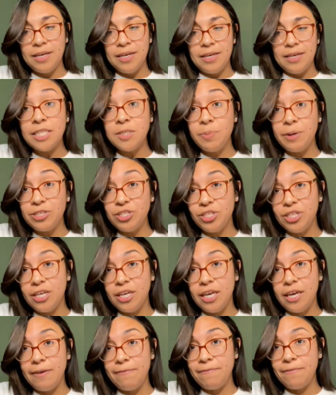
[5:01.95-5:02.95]

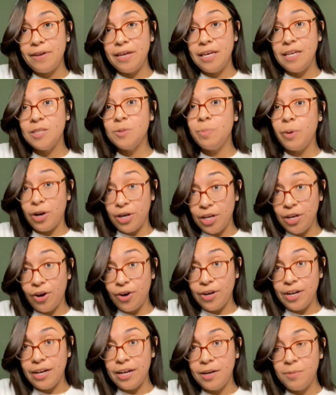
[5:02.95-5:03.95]
especially if he's
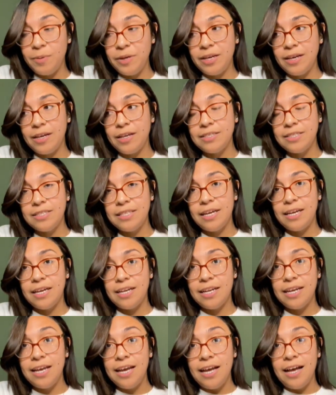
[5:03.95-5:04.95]
bodyguarded, because
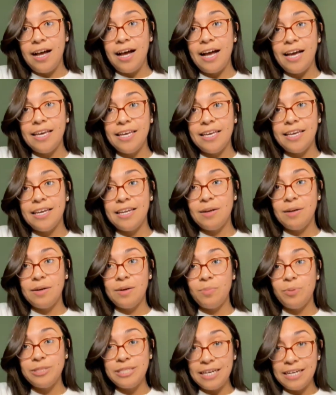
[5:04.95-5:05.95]
then I can
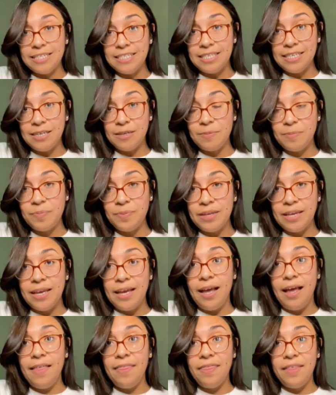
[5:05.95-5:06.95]
protect him
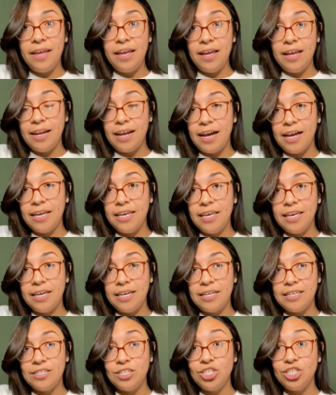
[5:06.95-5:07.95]
and then I
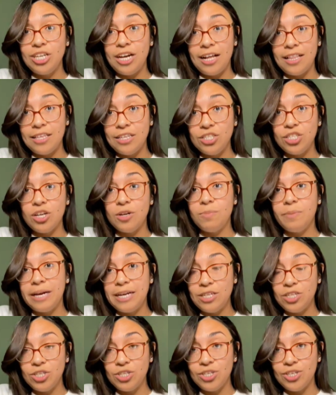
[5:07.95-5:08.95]
can challenge on my
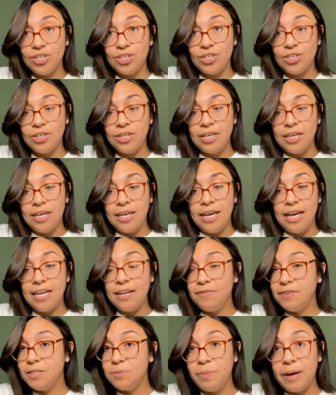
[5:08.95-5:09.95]
turn. And if
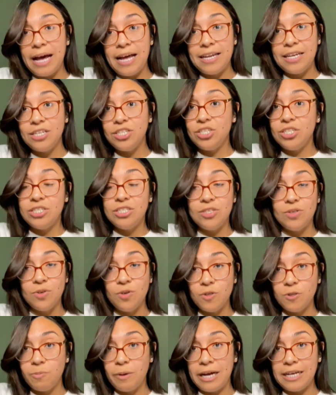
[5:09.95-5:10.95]
he's banished, he still
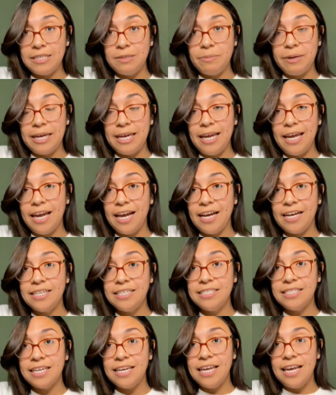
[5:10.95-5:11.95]
goes back to my
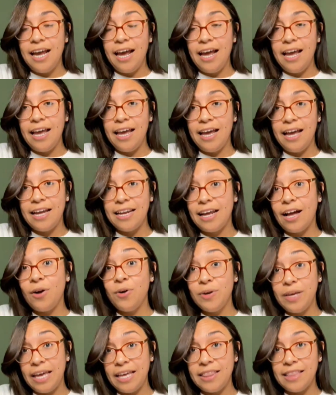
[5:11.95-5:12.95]
hand and I'll
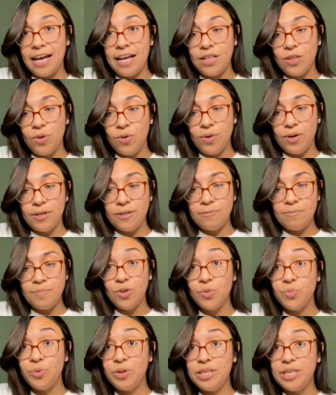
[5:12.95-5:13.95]
gain that lore. So
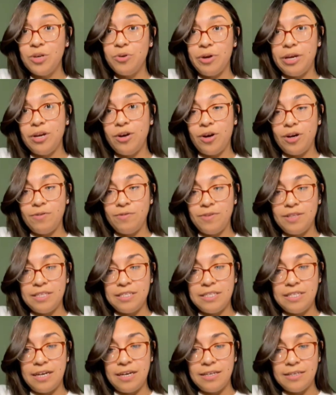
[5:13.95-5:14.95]
a really great card for
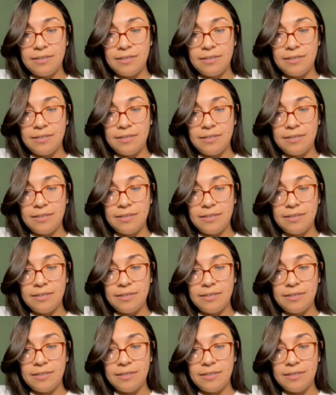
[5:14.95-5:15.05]
this deck.